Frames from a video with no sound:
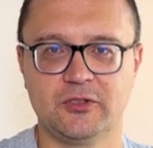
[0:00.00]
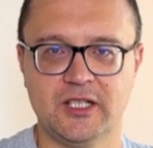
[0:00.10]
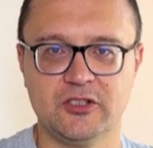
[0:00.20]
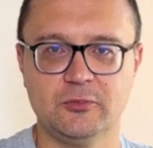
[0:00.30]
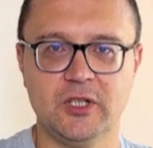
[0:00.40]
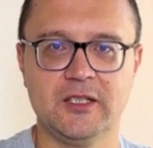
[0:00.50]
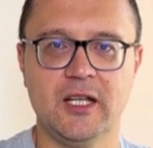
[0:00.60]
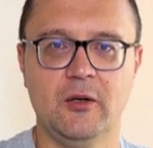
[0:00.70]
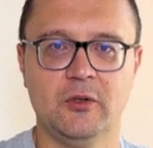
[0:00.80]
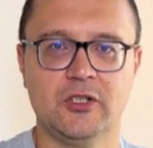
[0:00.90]
like spray
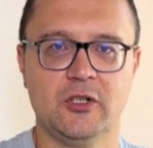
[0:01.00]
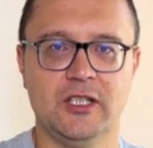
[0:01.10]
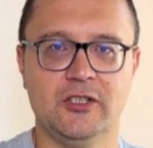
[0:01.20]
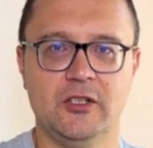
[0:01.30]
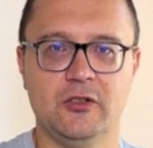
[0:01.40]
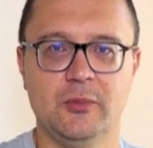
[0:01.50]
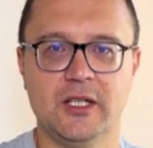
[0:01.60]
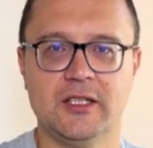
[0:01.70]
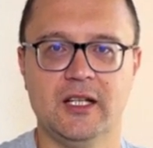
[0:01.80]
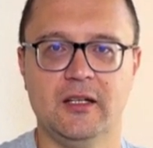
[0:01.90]
towers are easier to
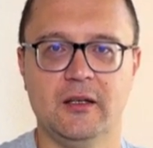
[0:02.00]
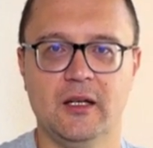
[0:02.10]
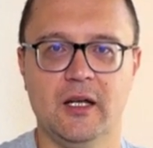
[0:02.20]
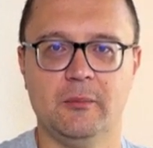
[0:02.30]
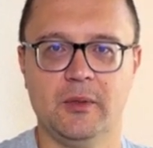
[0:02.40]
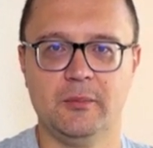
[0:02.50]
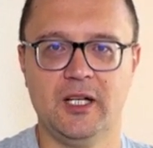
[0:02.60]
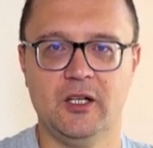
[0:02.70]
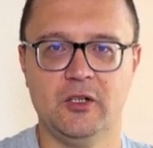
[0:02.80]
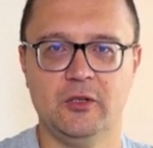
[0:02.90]
maintain, but
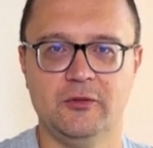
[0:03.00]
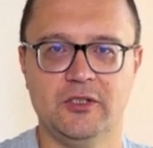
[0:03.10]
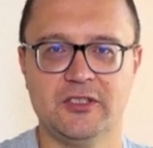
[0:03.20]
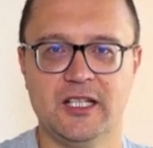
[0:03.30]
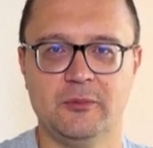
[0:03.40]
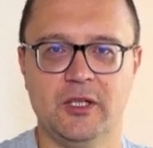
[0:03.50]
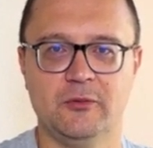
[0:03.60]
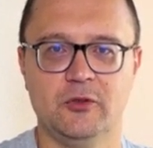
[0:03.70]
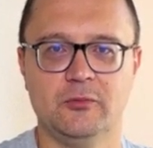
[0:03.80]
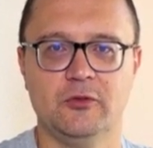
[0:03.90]
may not offer the same
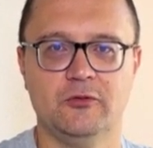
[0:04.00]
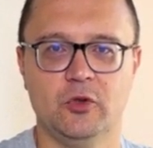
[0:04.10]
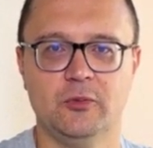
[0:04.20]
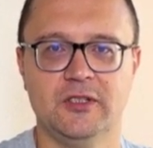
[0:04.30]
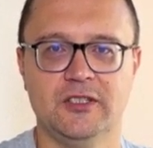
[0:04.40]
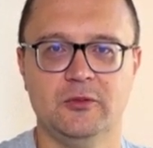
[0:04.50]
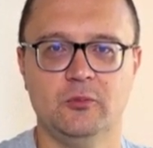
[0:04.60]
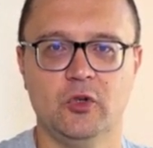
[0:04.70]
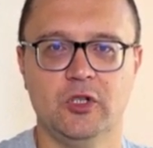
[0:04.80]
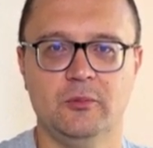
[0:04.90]
level of performance as
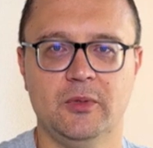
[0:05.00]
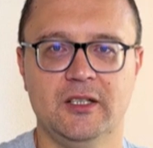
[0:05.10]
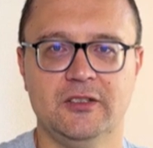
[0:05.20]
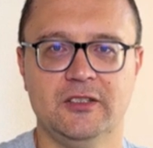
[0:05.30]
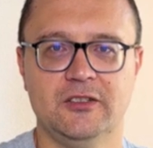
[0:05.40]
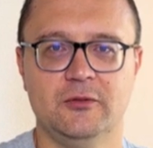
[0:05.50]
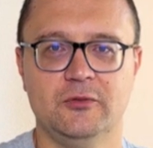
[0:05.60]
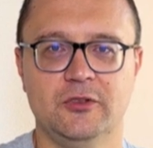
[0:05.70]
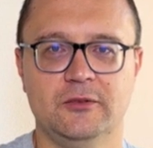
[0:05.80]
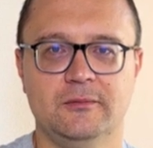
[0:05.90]
more complex
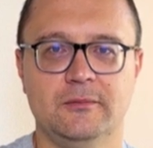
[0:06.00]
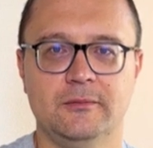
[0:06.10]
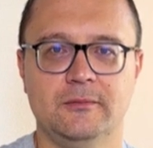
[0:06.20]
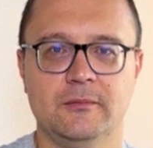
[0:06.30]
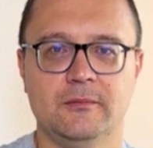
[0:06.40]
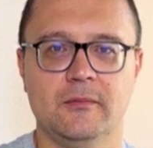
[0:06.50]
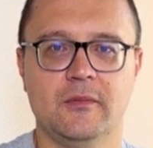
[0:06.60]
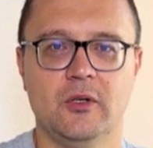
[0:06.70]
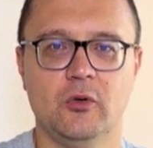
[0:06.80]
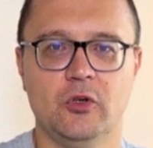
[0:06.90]
systems.
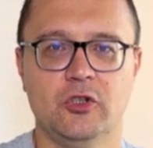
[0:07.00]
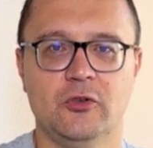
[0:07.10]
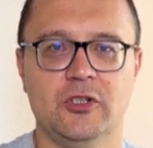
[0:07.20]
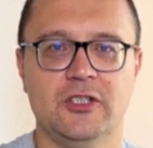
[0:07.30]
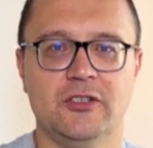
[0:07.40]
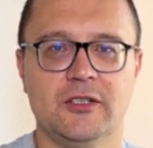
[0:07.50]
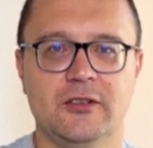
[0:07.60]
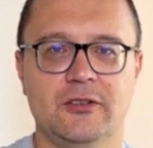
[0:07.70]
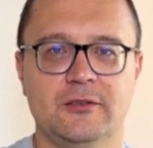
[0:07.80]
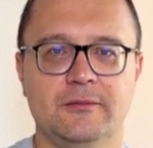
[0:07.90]
Corrosion
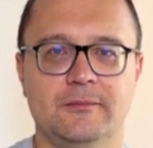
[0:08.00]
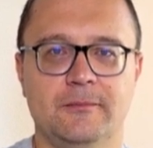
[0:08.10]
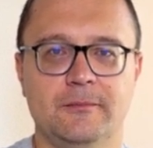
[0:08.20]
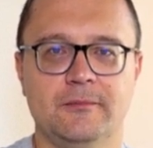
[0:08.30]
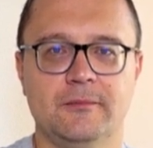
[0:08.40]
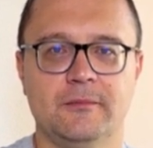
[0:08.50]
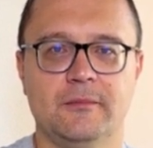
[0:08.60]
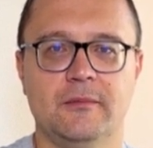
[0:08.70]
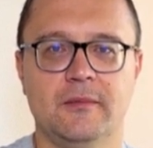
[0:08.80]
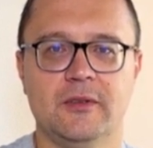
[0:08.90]
resistance.
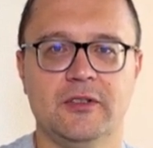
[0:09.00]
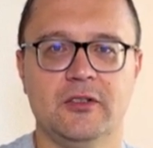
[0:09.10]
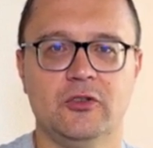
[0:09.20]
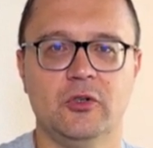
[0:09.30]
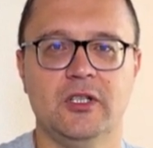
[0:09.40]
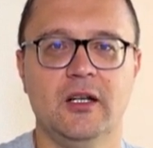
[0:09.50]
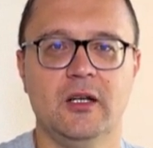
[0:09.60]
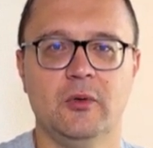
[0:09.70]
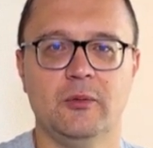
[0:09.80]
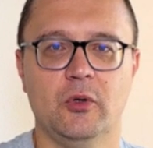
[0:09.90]
Since you're
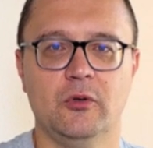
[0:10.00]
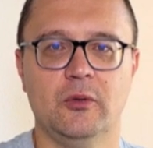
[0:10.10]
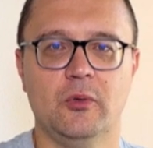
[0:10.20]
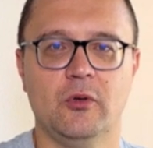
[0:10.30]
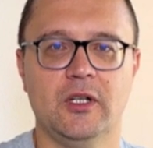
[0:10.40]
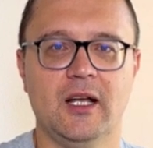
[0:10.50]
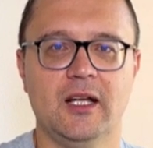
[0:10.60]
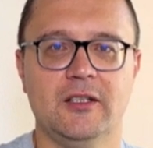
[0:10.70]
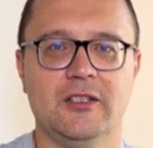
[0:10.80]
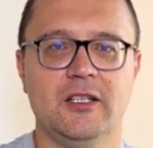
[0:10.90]
dealing with both ammonia
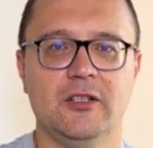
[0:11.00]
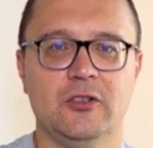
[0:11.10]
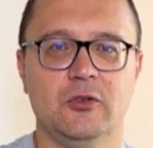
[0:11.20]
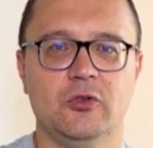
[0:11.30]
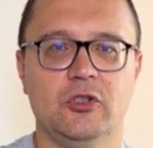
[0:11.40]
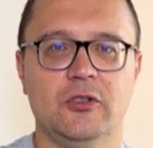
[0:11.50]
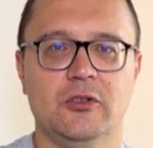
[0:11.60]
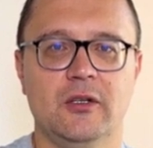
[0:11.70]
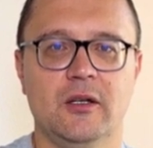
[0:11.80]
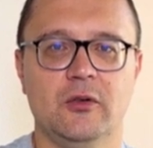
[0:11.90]
and acidic
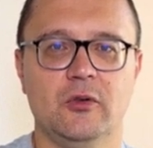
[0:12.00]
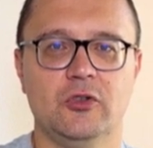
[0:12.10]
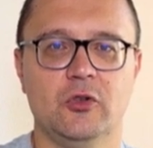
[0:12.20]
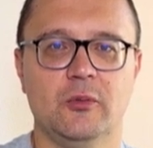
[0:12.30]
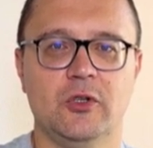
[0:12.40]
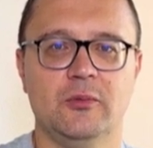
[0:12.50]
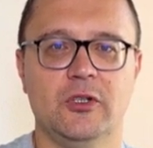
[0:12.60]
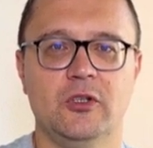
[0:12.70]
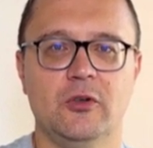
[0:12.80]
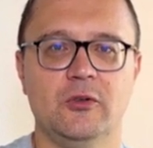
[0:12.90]
solutions, your scrubber's
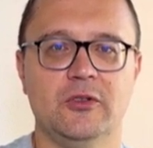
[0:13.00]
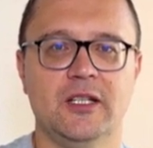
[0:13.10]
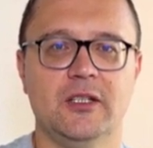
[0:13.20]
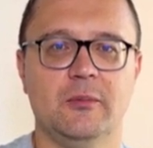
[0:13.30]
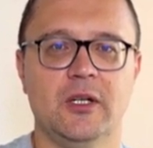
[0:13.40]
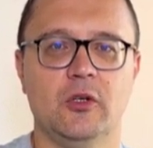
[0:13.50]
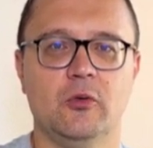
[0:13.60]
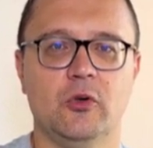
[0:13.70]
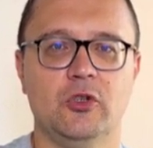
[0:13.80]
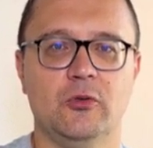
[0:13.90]
materials need to be
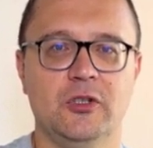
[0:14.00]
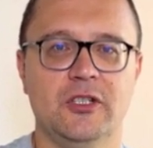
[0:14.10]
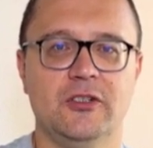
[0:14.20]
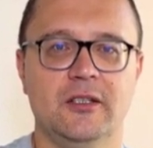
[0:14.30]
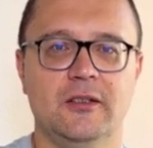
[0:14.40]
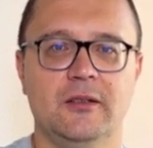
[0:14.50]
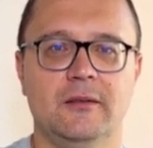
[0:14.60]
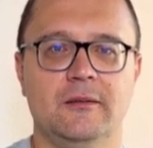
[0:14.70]
corrosion resistant.